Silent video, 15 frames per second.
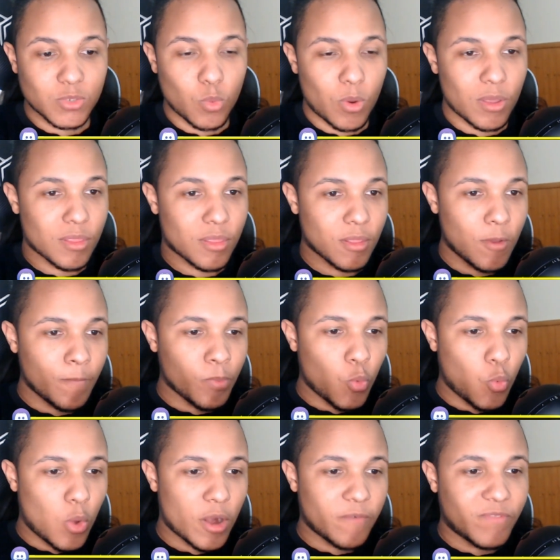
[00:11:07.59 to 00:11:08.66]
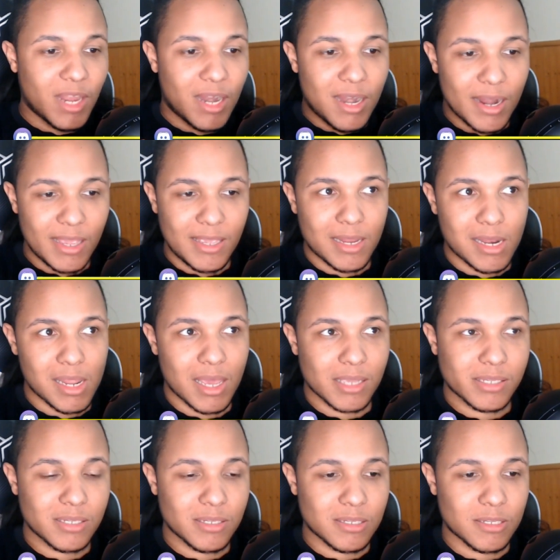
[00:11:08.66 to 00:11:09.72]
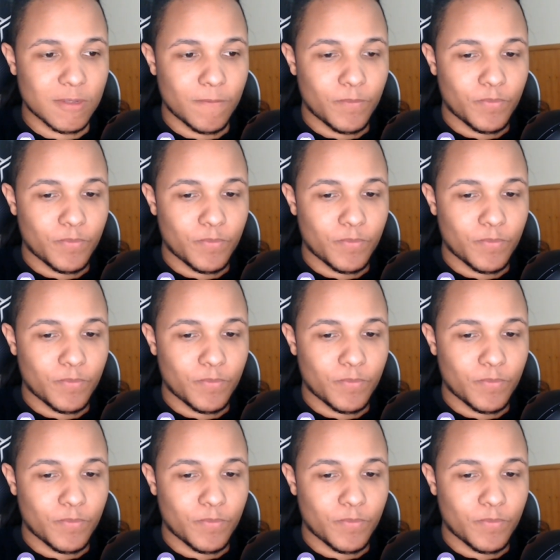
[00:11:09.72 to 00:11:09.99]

with one of the knight classes,